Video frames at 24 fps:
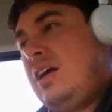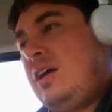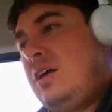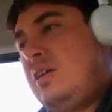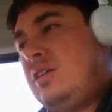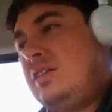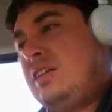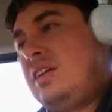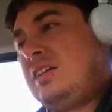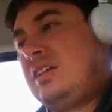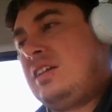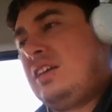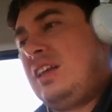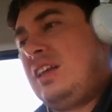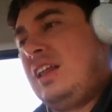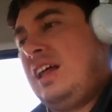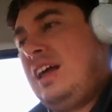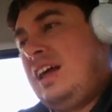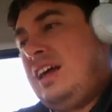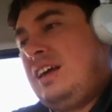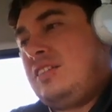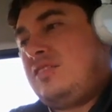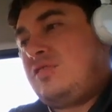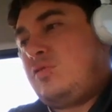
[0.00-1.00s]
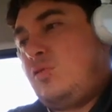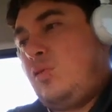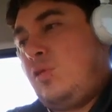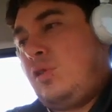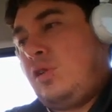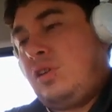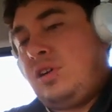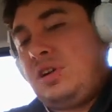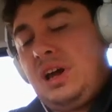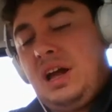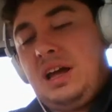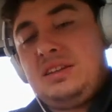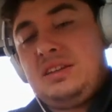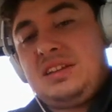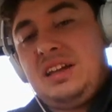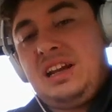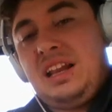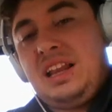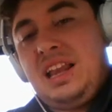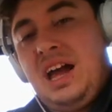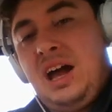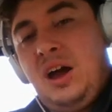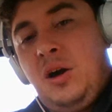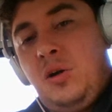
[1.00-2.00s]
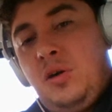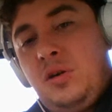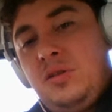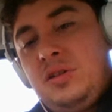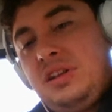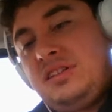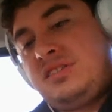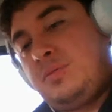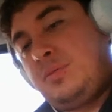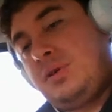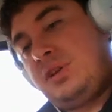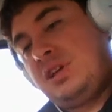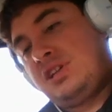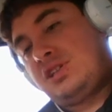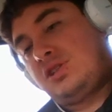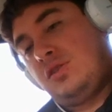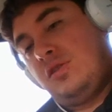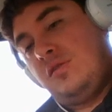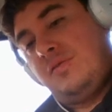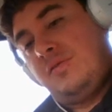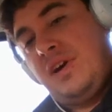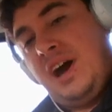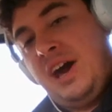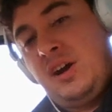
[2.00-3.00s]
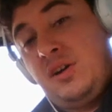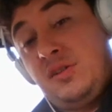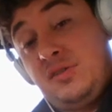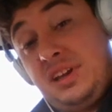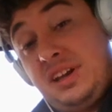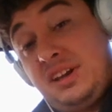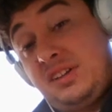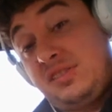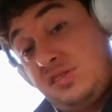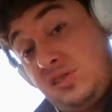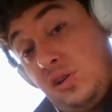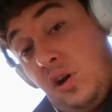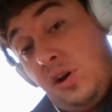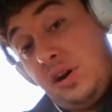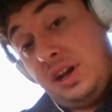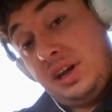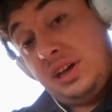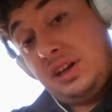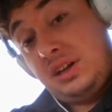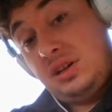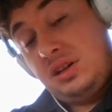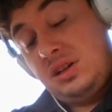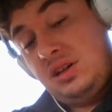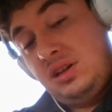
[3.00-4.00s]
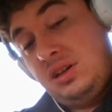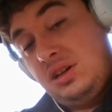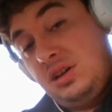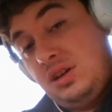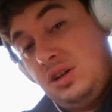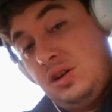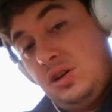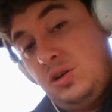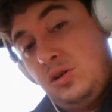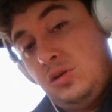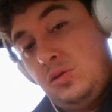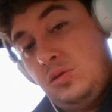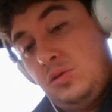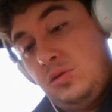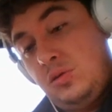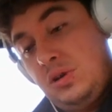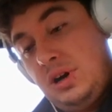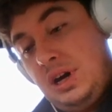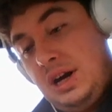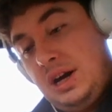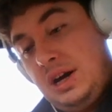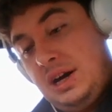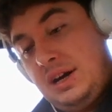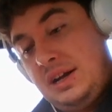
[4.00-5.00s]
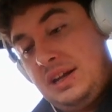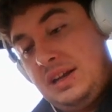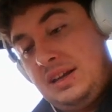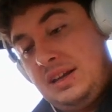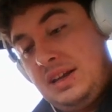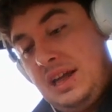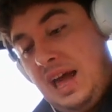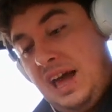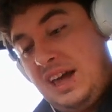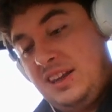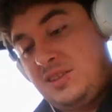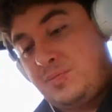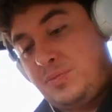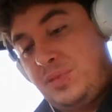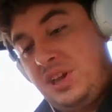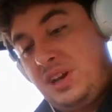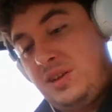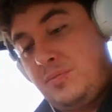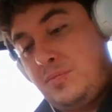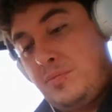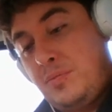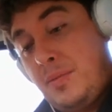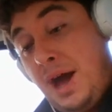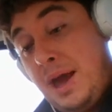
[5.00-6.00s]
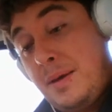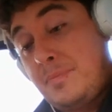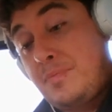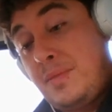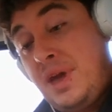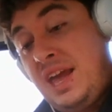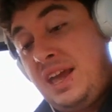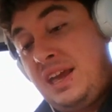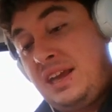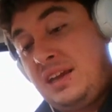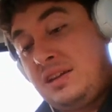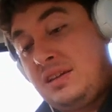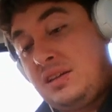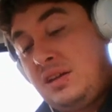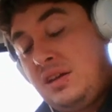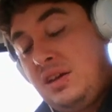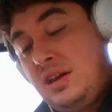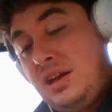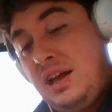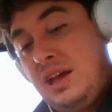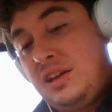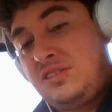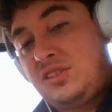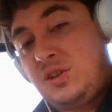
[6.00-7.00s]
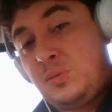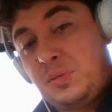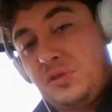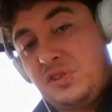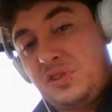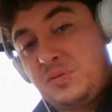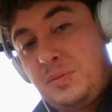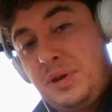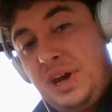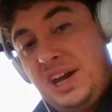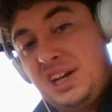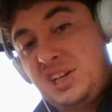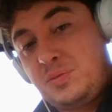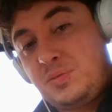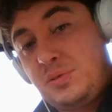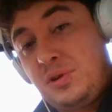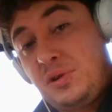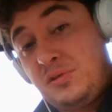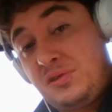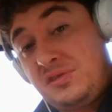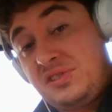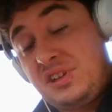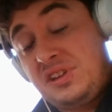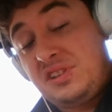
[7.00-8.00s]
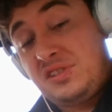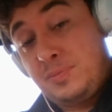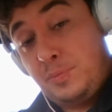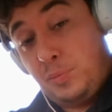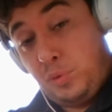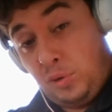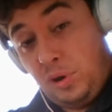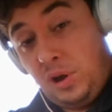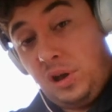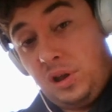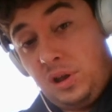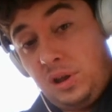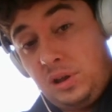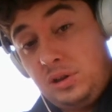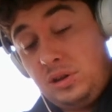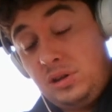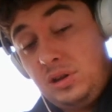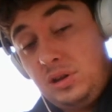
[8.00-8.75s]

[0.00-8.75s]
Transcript: the delays were uh, did allow some additional fighters like Sonic, who uh, it has been my main in Super Smash Bros. since Brawl.